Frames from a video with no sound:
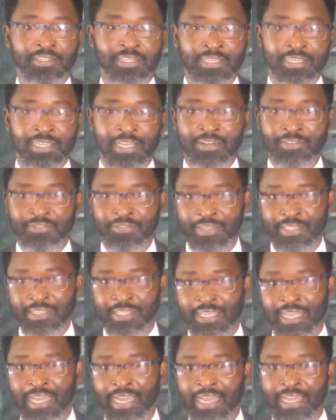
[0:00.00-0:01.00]
in love with
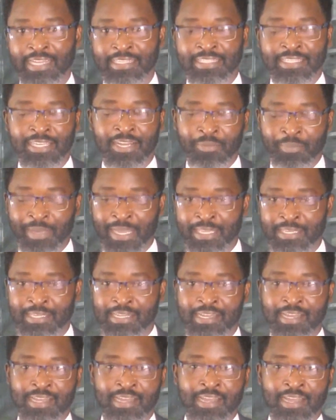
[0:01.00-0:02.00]
the guys, the young
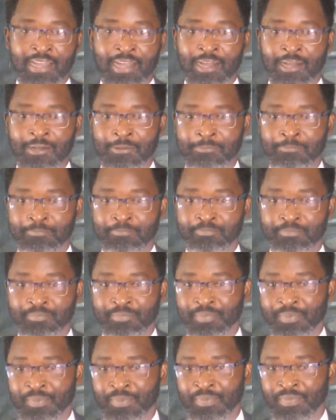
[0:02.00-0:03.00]
men
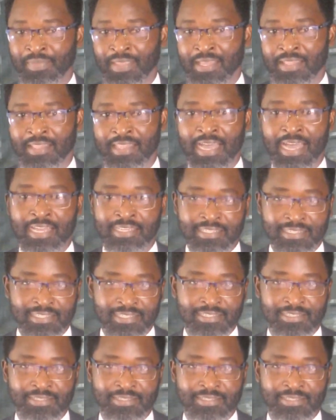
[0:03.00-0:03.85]
that